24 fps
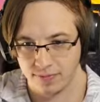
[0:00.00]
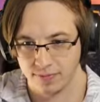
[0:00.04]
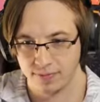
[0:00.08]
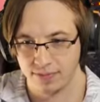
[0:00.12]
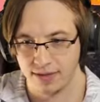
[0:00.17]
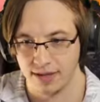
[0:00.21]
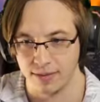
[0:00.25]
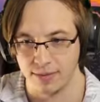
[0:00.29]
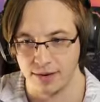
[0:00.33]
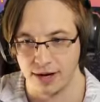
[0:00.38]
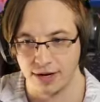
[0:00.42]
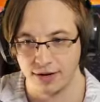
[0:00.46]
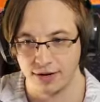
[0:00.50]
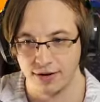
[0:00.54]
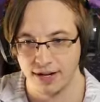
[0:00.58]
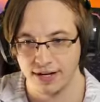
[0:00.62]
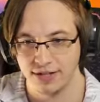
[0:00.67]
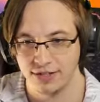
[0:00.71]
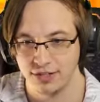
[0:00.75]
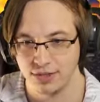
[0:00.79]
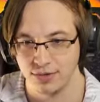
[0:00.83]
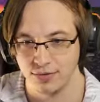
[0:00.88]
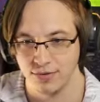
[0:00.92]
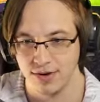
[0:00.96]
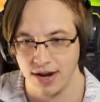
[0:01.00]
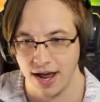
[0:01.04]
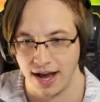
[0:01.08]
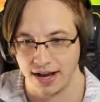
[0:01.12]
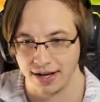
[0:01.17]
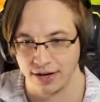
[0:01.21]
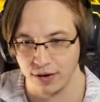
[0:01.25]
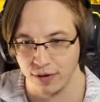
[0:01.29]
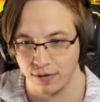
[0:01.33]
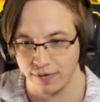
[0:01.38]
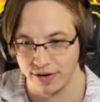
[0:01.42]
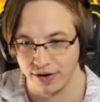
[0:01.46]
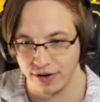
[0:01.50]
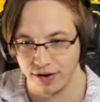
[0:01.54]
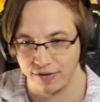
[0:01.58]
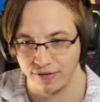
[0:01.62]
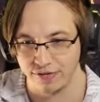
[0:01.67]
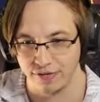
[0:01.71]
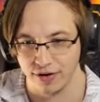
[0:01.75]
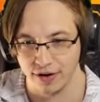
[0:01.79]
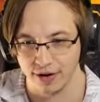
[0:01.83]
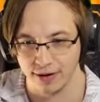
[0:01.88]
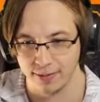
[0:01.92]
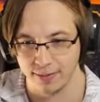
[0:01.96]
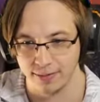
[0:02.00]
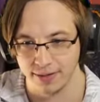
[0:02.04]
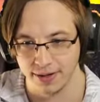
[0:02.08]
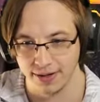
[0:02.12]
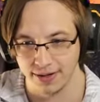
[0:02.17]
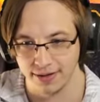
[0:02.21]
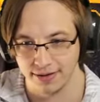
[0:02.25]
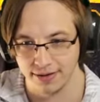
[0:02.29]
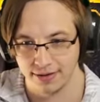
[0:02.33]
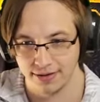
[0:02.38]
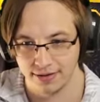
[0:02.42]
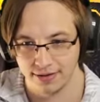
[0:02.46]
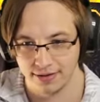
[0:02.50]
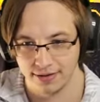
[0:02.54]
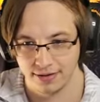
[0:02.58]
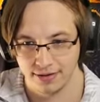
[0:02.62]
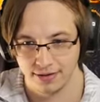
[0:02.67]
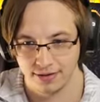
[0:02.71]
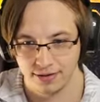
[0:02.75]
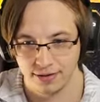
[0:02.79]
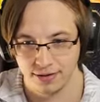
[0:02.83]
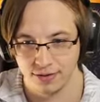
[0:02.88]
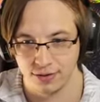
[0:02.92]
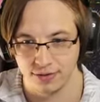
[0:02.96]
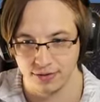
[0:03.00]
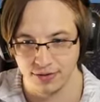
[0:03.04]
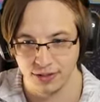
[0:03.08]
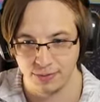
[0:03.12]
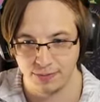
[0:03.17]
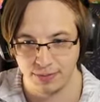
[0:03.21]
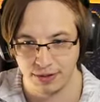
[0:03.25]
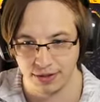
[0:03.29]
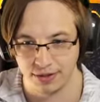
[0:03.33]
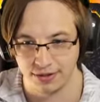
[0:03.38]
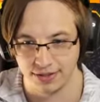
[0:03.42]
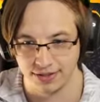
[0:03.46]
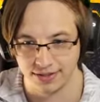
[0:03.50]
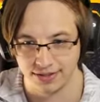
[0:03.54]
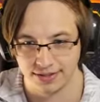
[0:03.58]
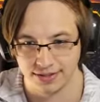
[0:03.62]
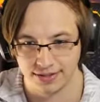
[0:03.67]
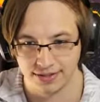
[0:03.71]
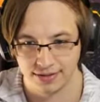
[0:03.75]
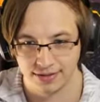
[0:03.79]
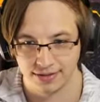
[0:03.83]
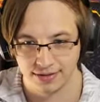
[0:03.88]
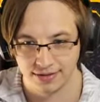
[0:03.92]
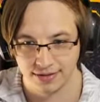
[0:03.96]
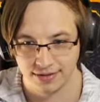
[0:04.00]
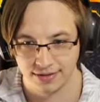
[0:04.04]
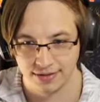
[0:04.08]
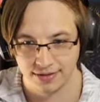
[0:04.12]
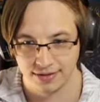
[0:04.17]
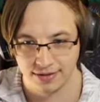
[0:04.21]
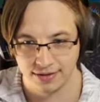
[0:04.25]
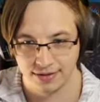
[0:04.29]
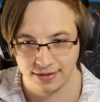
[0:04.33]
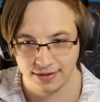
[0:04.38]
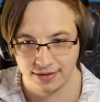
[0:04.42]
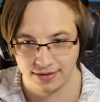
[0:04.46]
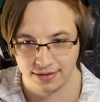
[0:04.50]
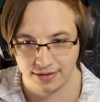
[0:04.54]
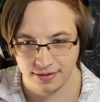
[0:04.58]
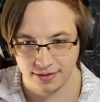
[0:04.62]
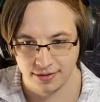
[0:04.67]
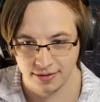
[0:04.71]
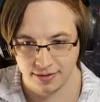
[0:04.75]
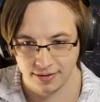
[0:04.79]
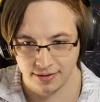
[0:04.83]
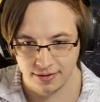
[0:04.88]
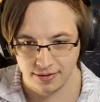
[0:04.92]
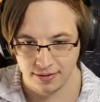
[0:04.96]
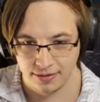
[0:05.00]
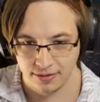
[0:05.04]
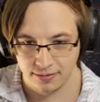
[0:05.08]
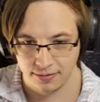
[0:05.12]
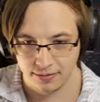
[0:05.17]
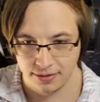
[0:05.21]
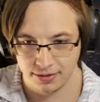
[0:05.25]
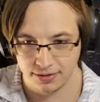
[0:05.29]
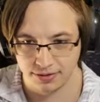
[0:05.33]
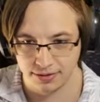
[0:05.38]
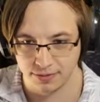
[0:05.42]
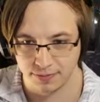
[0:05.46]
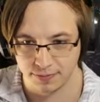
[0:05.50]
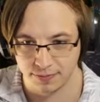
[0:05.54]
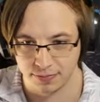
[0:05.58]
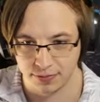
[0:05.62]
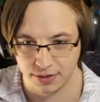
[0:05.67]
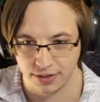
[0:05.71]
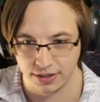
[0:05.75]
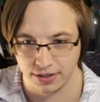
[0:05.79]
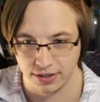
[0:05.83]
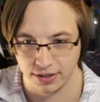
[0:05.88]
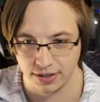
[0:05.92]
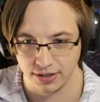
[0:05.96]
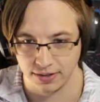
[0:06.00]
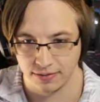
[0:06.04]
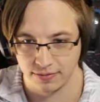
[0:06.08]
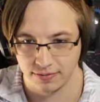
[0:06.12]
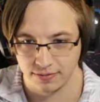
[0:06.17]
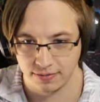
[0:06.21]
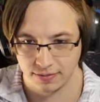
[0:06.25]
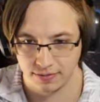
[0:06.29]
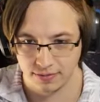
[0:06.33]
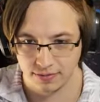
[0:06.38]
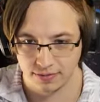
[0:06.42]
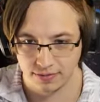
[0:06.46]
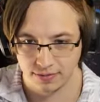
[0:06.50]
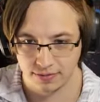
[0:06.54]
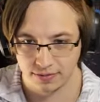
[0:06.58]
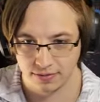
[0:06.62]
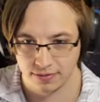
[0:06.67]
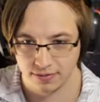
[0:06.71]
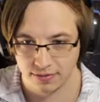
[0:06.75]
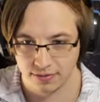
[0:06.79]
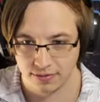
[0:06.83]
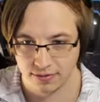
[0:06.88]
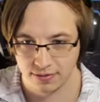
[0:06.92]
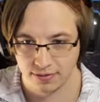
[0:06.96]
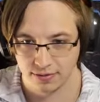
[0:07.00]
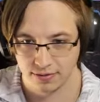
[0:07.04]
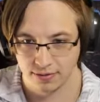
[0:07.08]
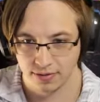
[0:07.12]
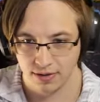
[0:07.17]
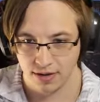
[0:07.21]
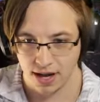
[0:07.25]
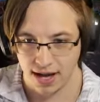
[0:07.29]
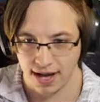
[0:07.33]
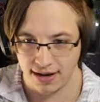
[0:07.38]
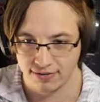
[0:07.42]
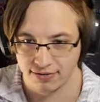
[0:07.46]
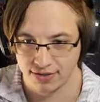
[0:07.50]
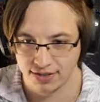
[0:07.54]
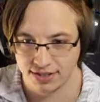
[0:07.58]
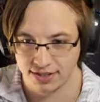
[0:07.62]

Yeah, my grenades do not go very far, but this build is... Build is pretty good. Obviously